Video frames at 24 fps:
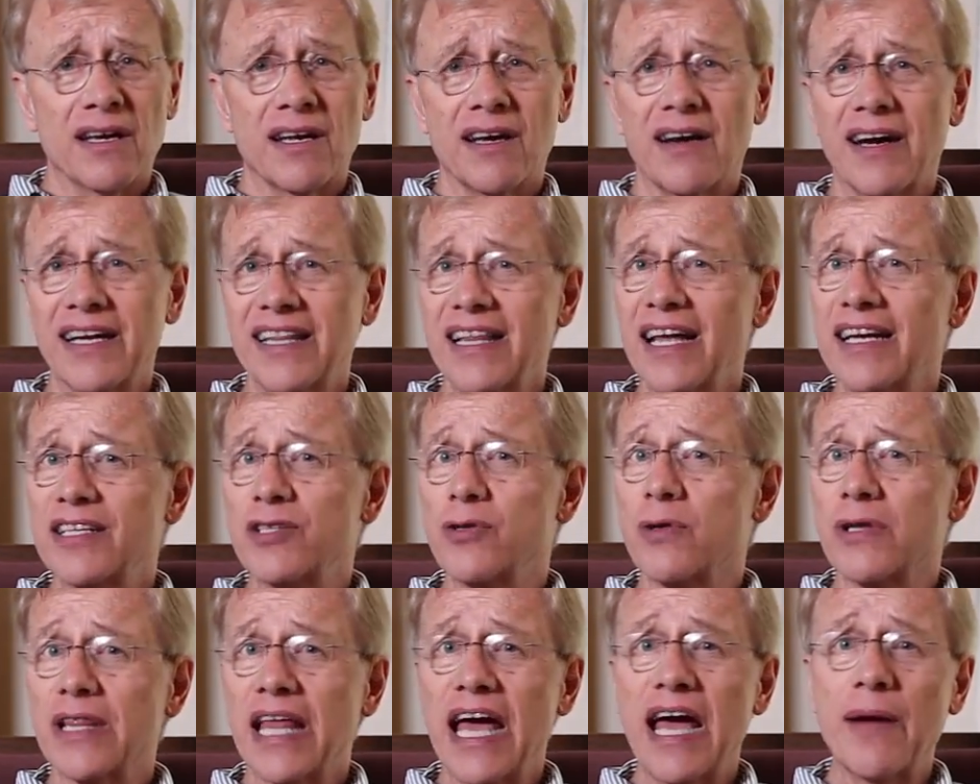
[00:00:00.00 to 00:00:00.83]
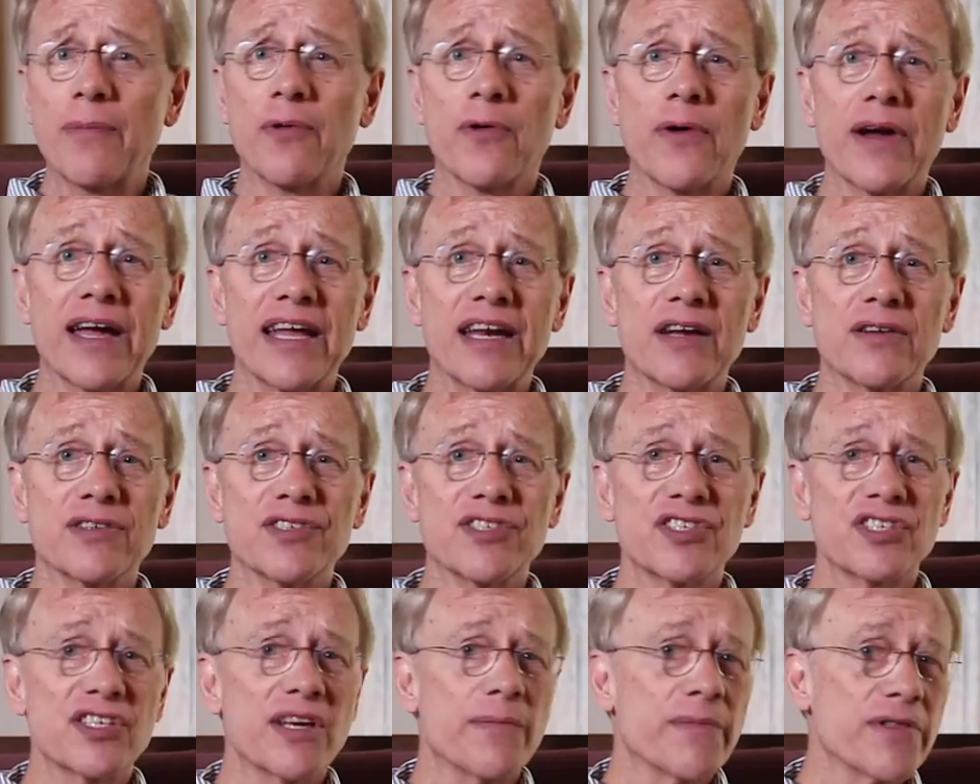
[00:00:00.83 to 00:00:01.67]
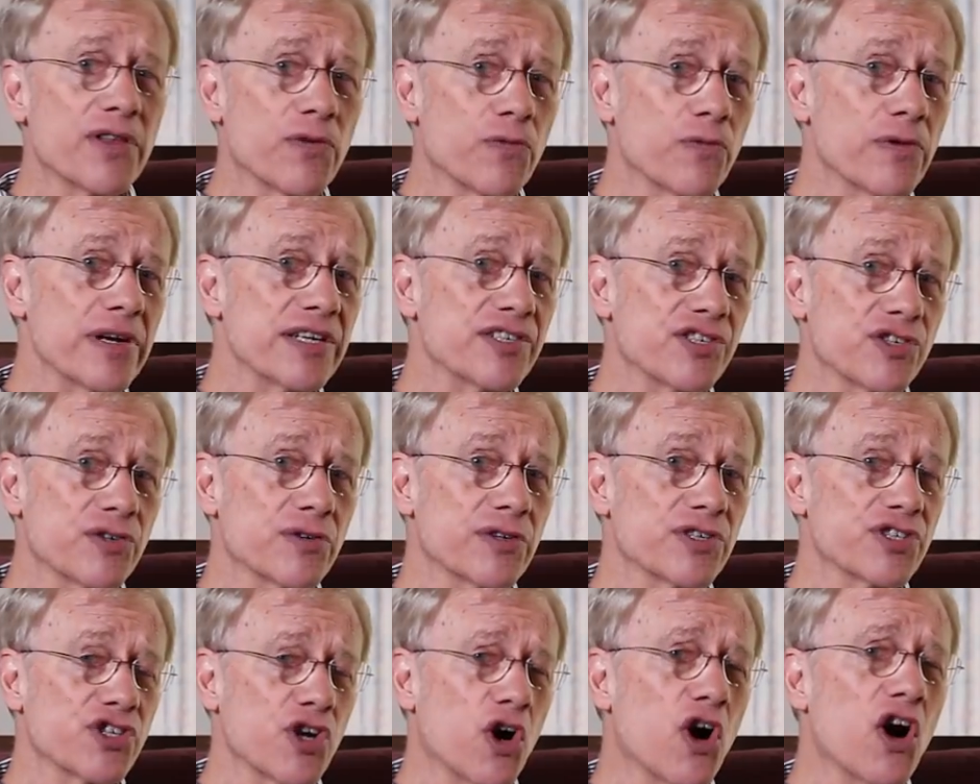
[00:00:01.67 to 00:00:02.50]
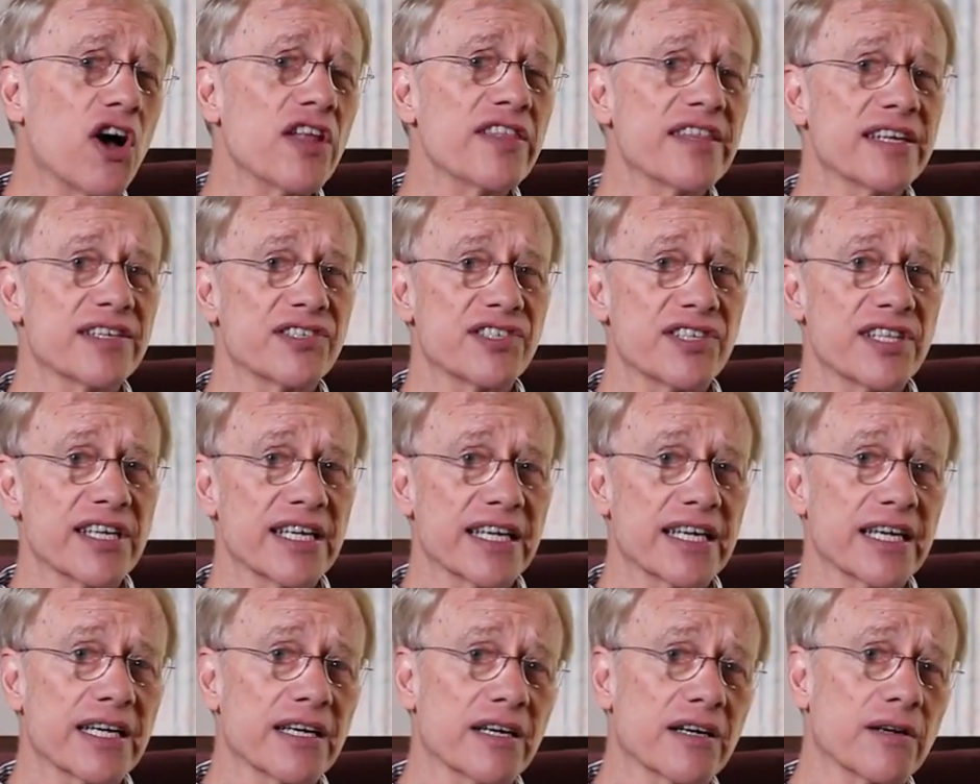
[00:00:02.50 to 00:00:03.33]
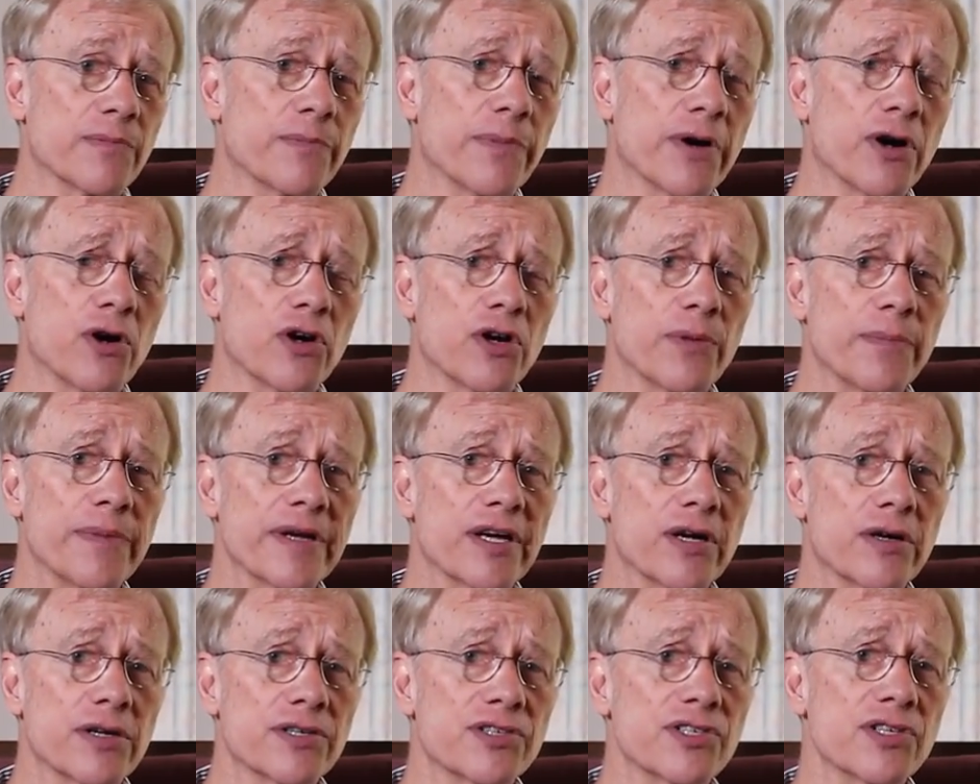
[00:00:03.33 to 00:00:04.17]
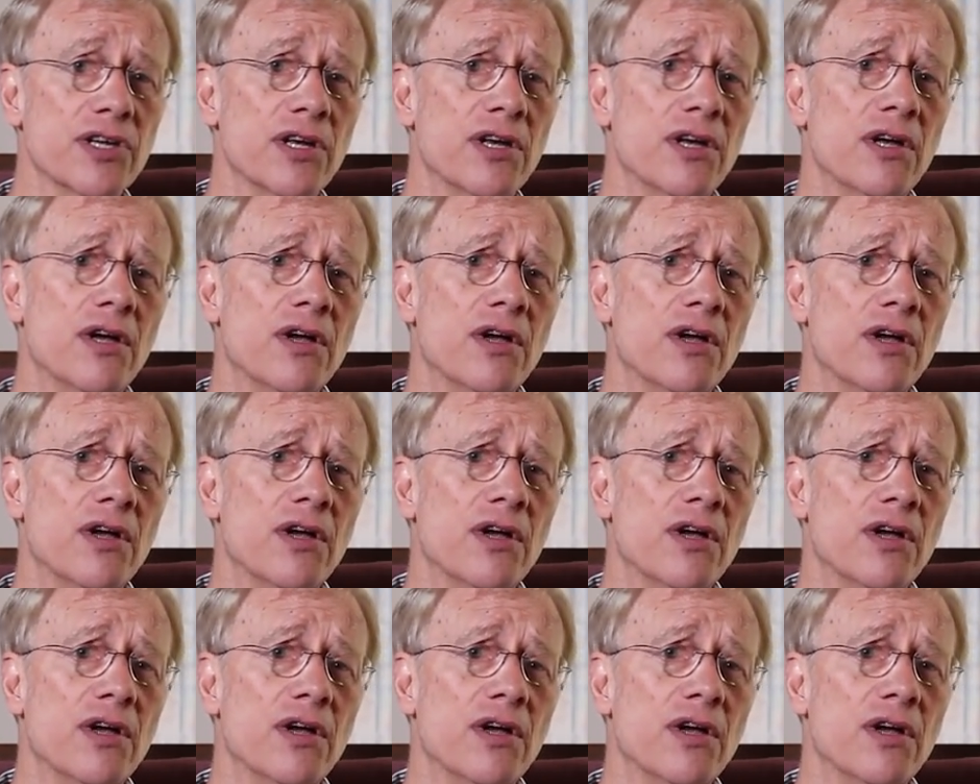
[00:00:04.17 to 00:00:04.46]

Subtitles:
Now, I'd like to elaborate on some of the research on this thinking component because